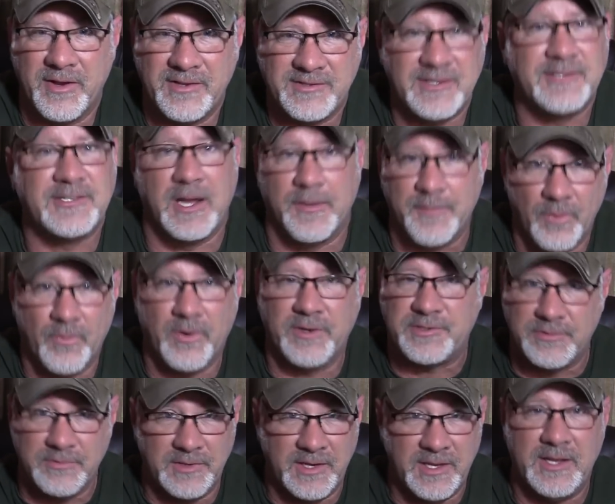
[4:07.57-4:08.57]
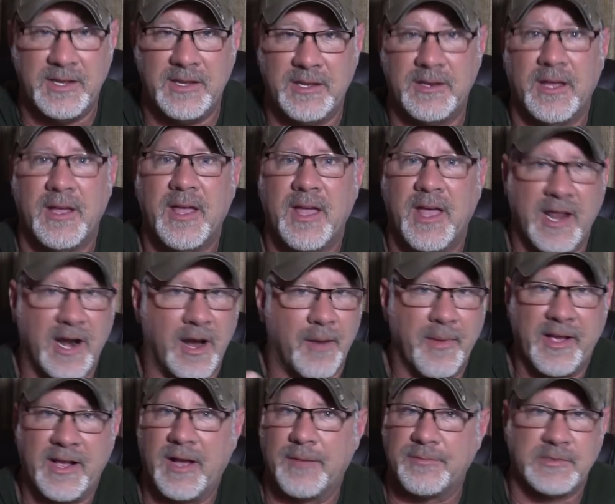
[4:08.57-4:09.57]
I said, tell me what you need and I'll
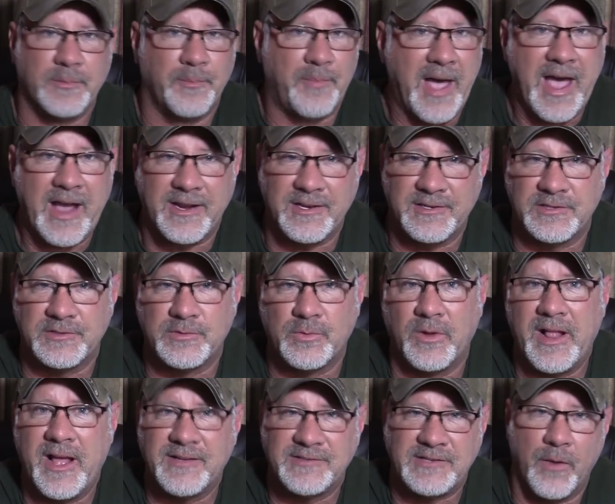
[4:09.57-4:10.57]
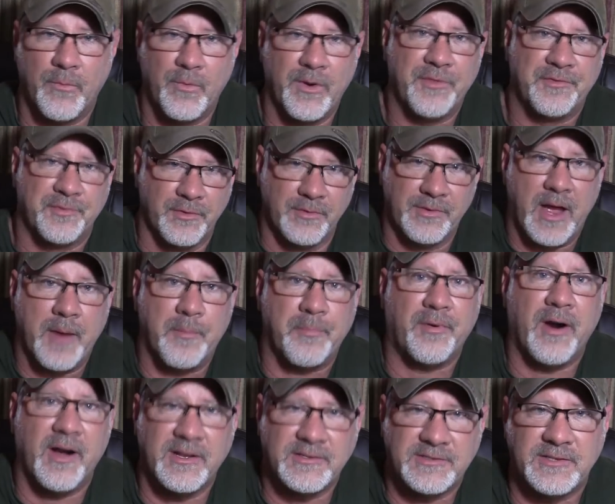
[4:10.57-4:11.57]
make up some packages. Well, as I went through that
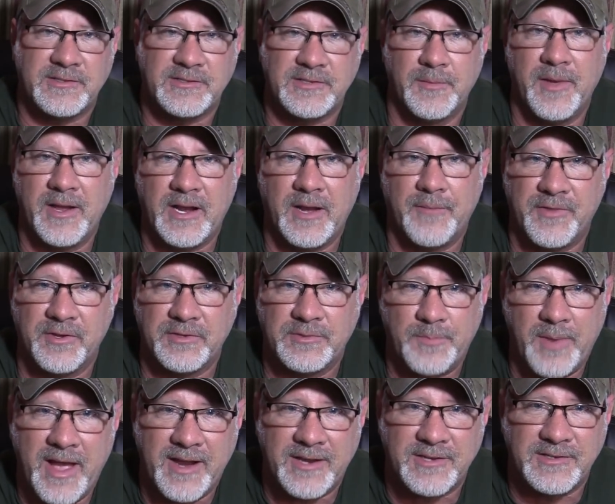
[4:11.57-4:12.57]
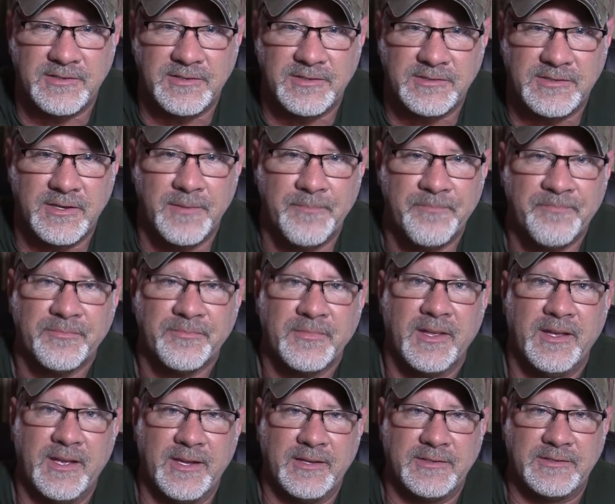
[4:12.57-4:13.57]
process to make up those packages,
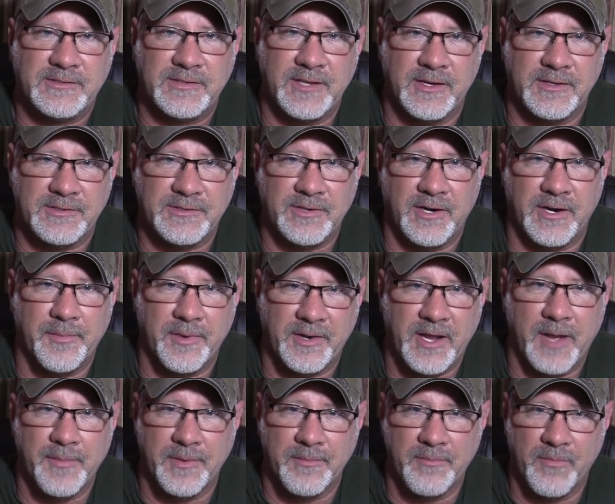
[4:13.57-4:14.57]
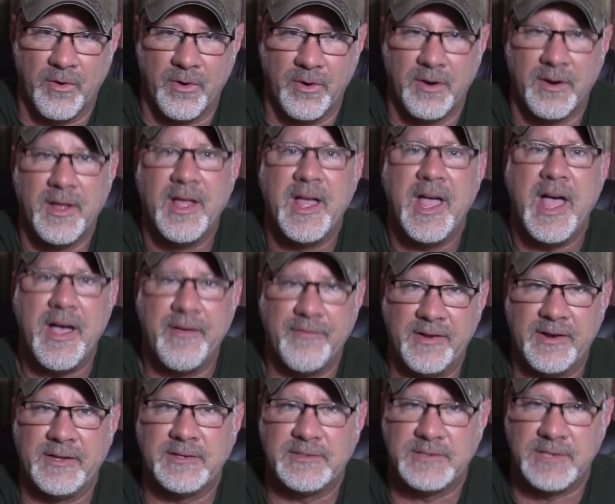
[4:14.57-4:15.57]
it started becoming more
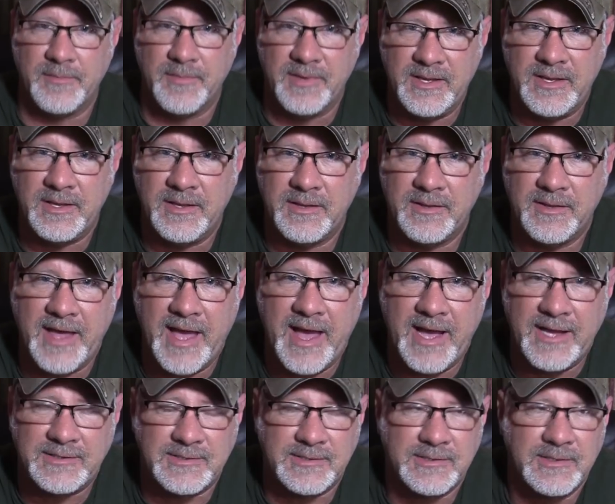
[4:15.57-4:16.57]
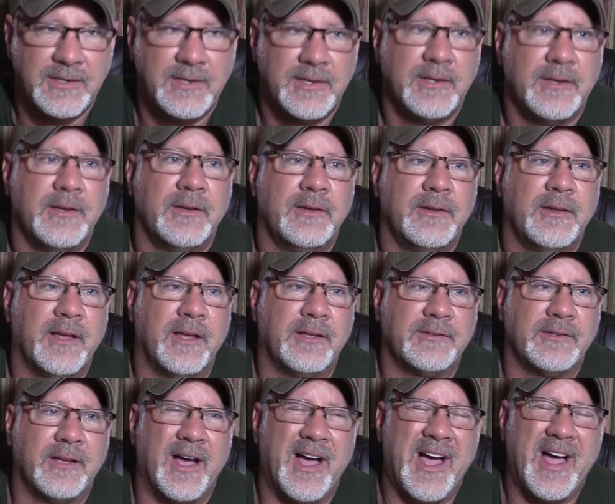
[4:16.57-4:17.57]
evident to me that
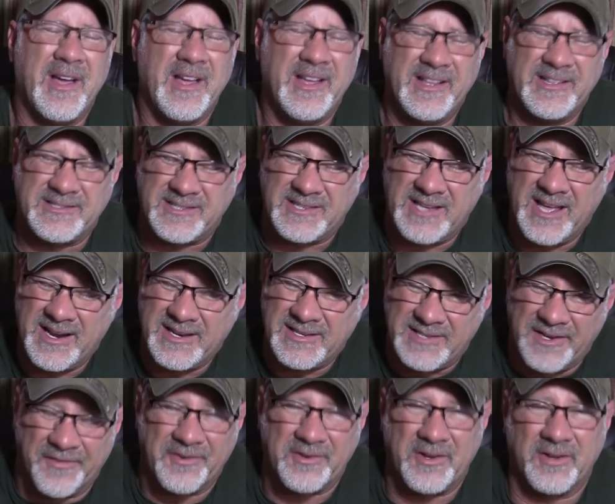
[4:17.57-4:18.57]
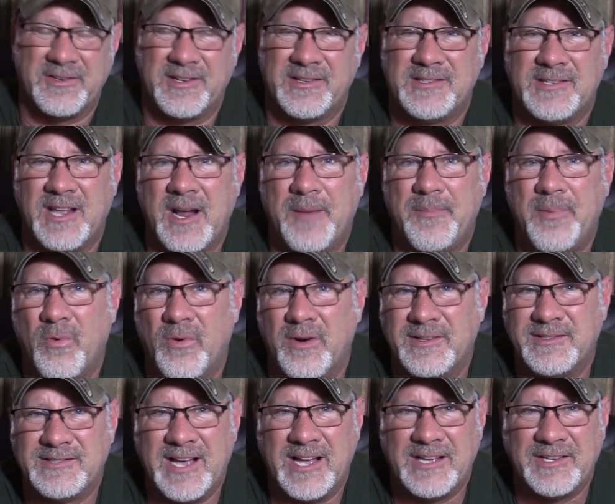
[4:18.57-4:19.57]
it's kind of difficult to set up a
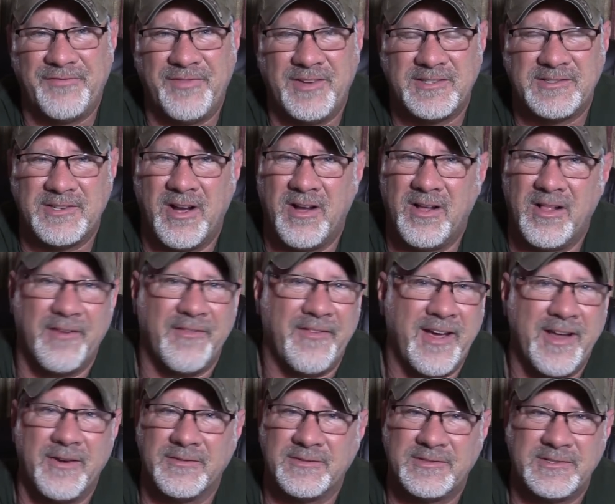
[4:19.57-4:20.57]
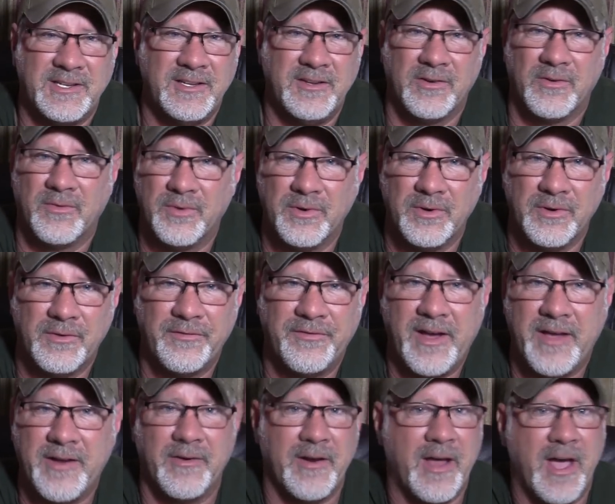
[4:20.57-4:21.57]
one-size-fits-all. If I don't see your
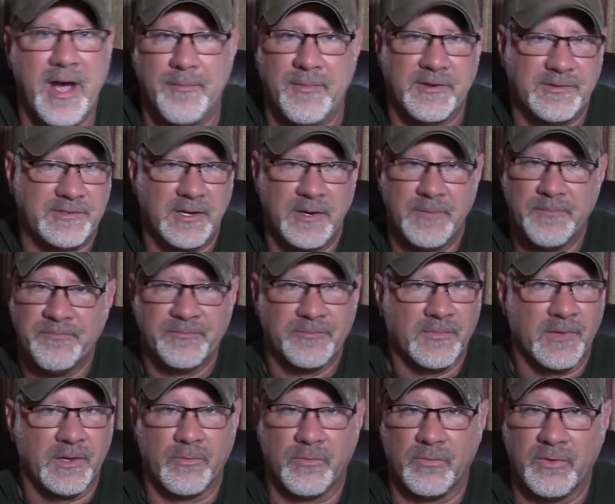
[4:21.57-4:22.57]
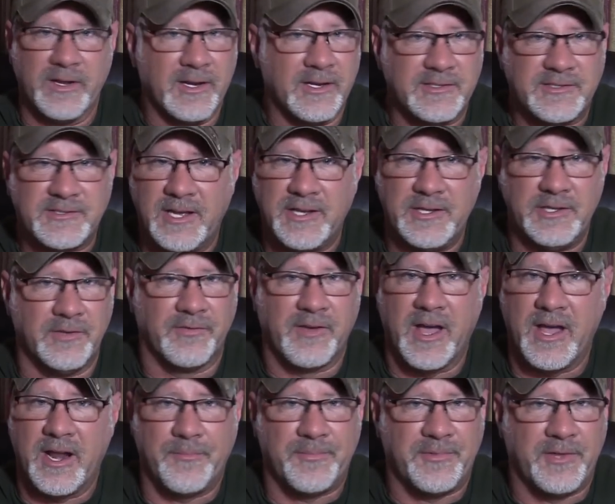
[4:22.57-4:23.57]
roof, I don't know how much real estate you've
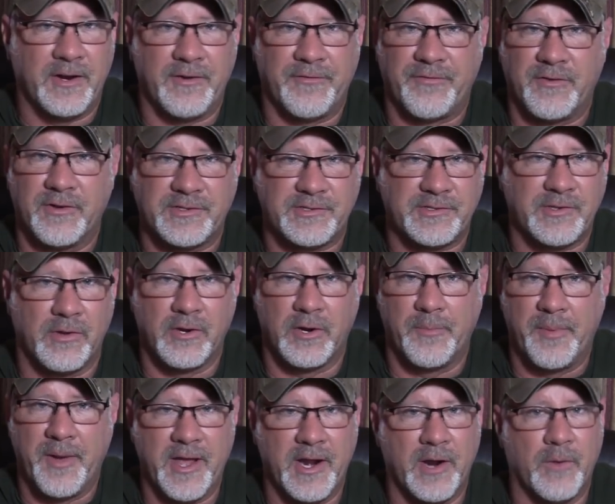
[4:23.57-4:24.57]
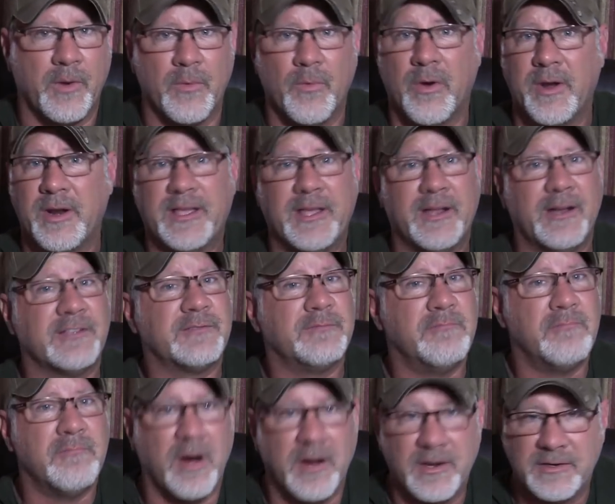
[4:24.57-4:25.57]
got up there for a solar panel. We want to get as
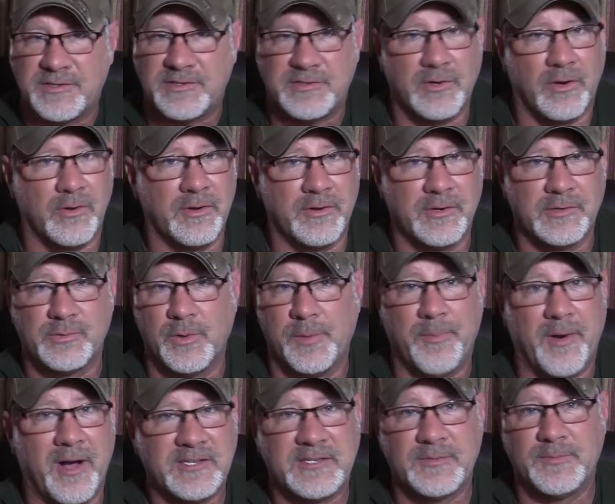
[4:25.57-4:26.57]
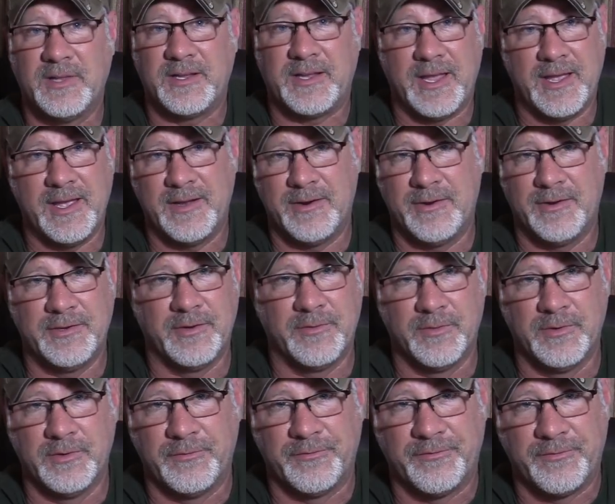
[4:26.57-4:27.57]
much solar as we possibly can on your
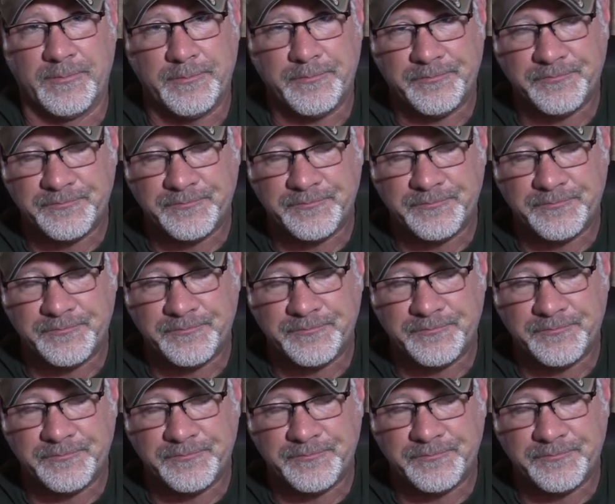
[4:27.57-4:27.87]
roof.